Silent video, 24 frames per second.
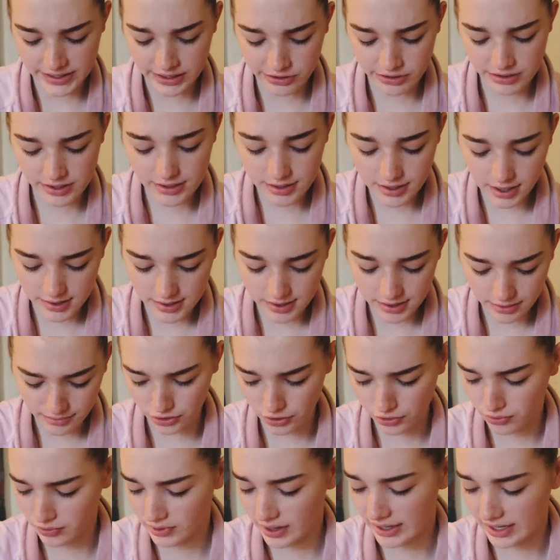it just doesn't
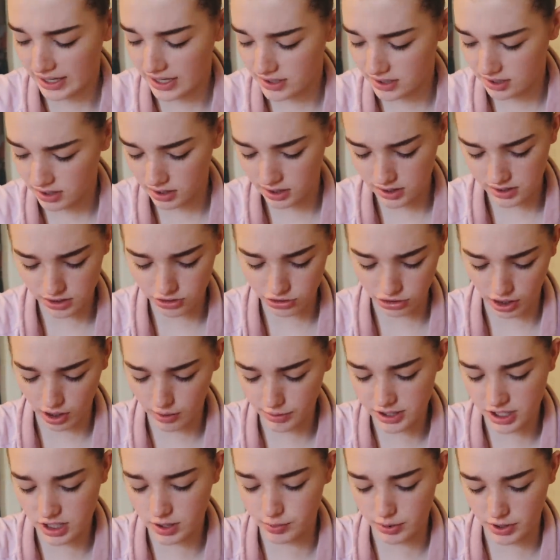do like as good as a
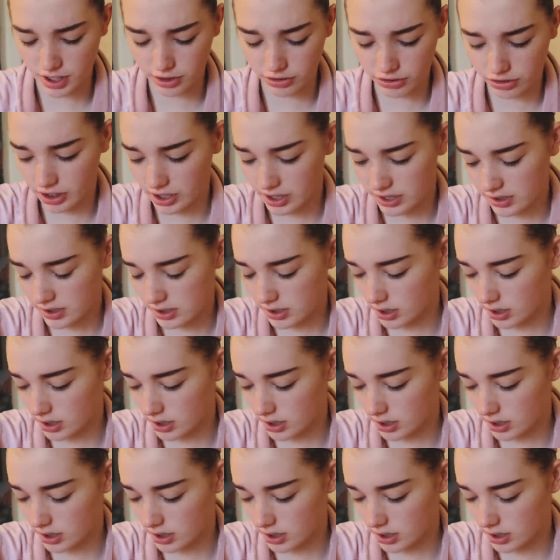job as the brush does.